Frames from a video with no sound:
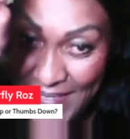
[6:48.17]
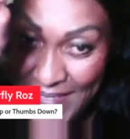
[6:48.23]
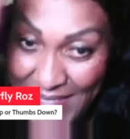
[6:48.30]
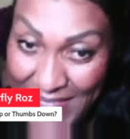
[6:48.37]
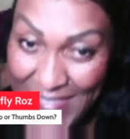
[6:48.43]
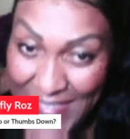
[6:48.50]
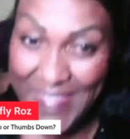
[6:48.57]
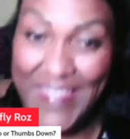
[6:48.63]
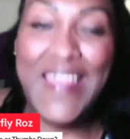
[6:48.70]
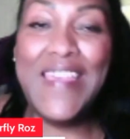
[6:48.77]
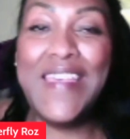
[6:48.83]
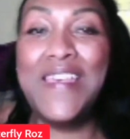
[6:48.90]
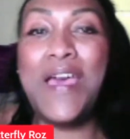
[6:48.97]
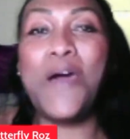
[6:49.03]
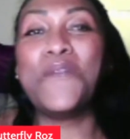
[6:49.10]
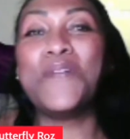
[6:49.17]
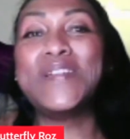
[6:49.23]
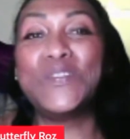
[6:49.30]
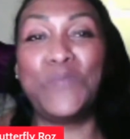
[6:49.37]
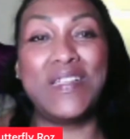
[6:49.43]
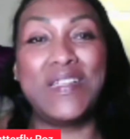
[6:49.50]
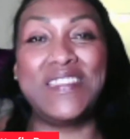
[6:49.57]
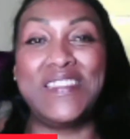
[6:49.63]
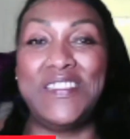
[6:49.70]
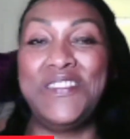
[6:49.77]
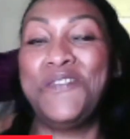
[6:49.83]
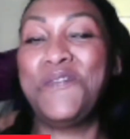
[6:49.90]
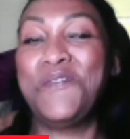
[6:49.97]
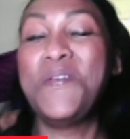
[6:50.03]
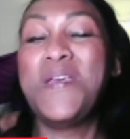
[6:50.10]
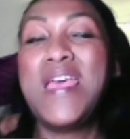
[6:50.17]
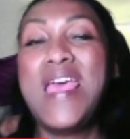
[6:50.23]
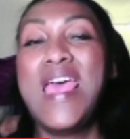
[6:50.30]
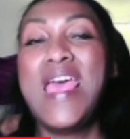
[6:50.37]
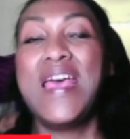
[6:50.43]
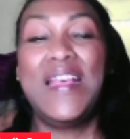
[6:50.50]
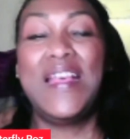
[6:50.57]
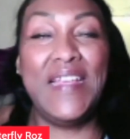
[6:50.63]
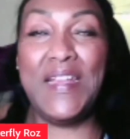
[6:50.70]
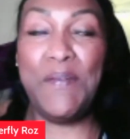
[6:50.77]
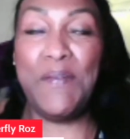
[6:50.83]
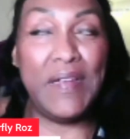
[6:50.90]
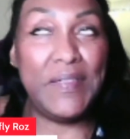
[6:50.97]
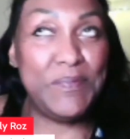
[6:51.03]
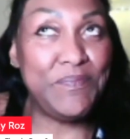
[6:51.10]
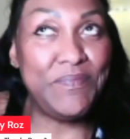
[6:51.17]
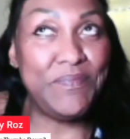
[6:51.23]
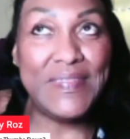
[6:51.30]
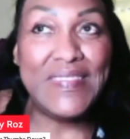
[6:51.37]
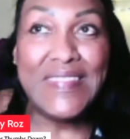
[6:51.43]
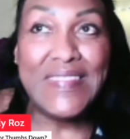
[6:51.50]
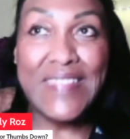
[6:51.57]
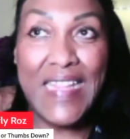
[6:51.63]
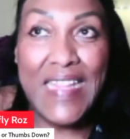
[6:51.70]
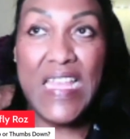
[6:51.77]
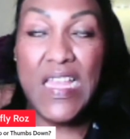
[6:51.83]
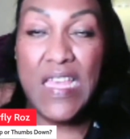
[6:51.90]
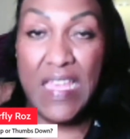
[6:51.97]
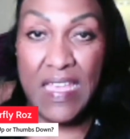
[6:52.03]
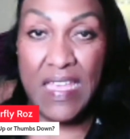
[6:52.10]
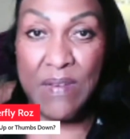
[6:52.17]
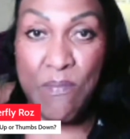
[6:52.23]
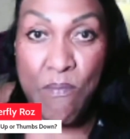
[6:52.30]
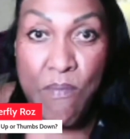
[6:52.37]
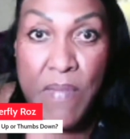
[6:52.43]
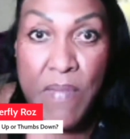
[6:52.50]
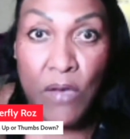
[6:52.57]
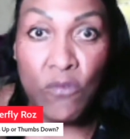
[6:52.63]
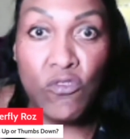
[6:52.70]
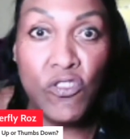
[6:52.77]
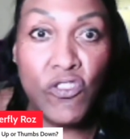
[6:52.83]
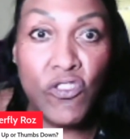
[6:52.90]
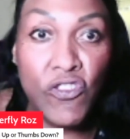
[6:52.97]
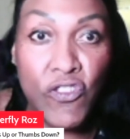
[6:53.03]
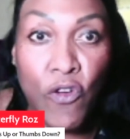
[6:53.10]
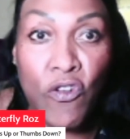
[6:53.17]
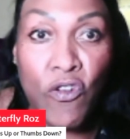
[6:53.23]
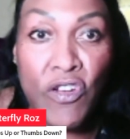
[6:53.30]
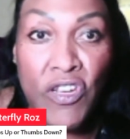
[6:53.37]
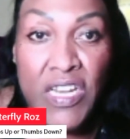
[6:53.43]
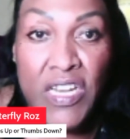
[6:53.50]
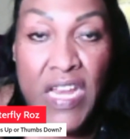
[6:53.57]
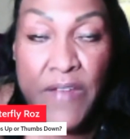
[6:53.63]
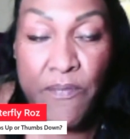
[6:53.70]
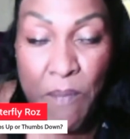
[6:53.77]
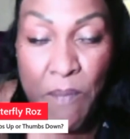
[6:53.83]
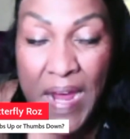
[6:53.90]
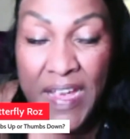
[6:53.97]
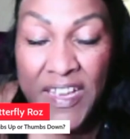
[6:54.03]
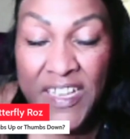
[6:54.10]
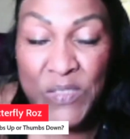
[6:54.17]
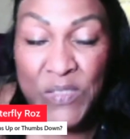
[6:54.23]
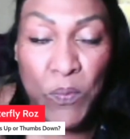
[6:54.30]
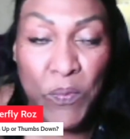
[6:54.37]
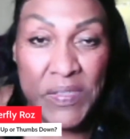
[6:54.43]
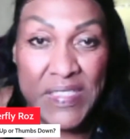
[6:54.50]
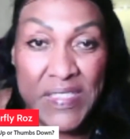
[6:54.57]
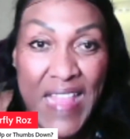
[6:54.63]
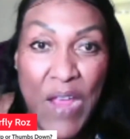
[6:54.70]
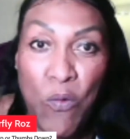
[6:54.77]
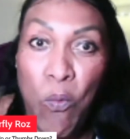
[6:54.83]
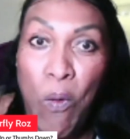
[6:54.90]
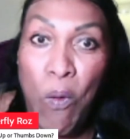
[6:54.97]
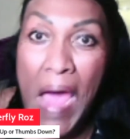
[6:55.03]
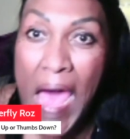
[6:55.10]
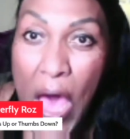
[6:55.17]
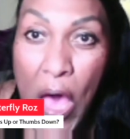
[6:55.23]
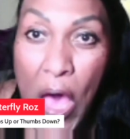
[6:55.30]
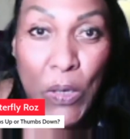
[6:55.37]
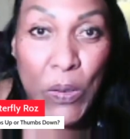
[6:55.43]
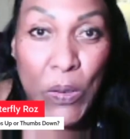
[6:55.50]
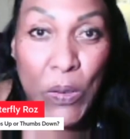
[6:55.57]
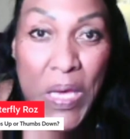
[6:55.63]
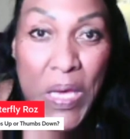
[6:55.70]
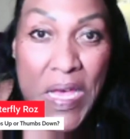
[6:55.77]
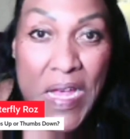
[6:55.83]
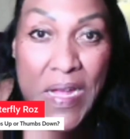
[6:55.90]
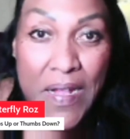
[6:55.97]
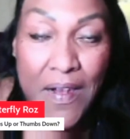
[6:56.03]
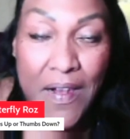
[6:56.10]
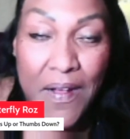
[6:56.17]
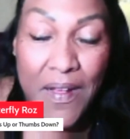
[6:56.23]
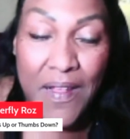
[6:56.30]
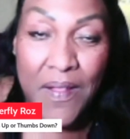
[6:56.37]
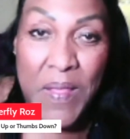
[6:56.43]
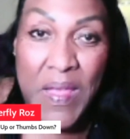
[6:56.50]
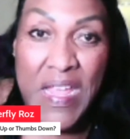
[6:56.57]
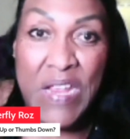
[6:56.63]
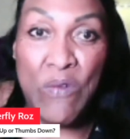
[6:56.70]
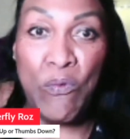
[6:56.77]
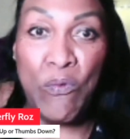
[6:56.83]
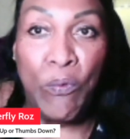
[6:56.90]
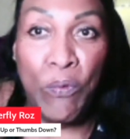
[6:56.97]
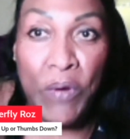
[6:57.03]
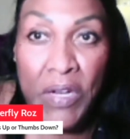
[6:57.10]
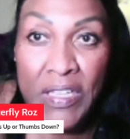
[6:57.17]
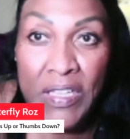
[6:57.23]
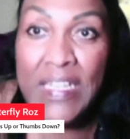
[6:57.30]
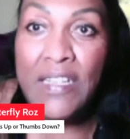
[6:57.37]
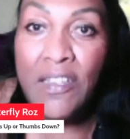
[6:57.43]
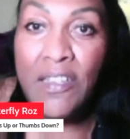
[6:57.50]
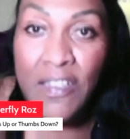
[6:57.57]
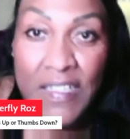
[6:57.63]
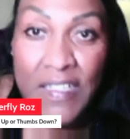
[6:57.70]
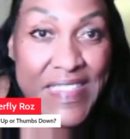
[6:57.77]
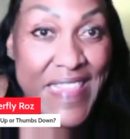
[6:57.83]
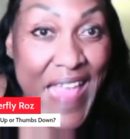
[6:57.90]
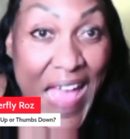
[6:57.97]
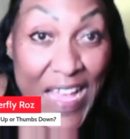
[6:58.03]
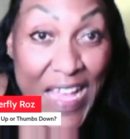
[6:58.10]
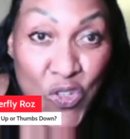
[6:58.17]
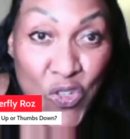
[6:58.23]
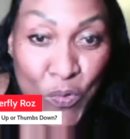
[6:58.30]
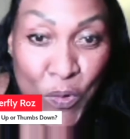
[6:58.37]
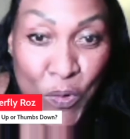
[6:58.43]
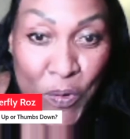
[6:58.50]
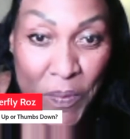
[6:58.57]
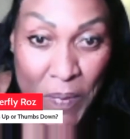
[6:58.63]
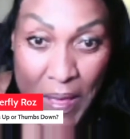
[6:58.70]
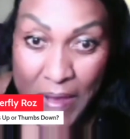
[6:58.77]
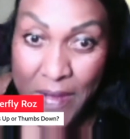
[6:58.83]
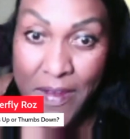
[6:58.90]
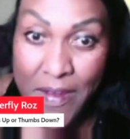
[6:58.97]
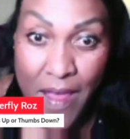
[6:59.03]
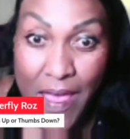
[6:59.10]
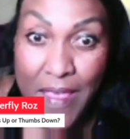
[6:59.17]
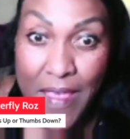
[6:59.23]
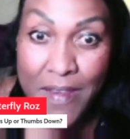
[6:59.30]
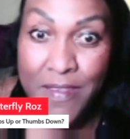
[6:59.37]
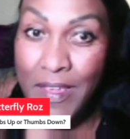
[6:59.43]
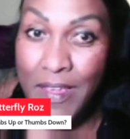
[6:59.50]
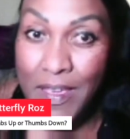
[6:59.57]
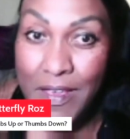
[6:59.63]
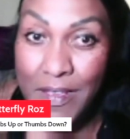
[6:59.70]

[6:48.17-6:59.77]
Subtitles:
I always wanted to do, anyway. It melts so good. Even my husband was like, wow, it really looks natural. I'm like, yeah, it does.